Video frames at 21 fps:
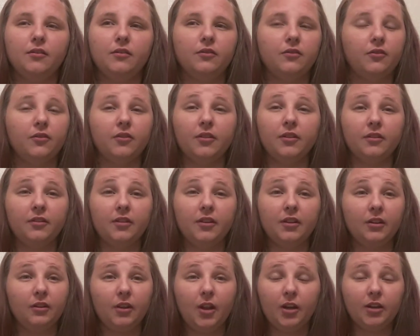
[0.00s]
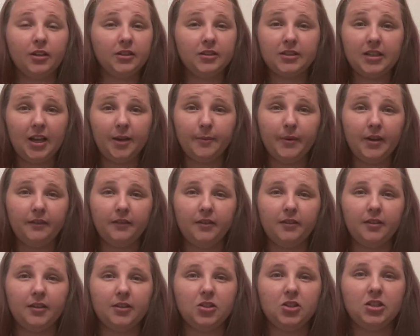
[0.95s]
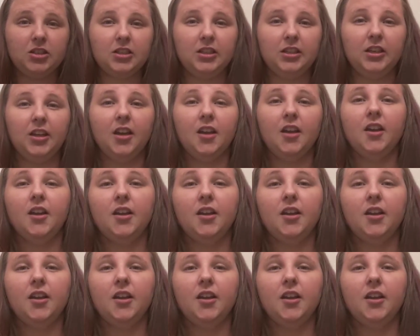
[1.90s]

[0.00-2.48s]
for the longest time ever. Like she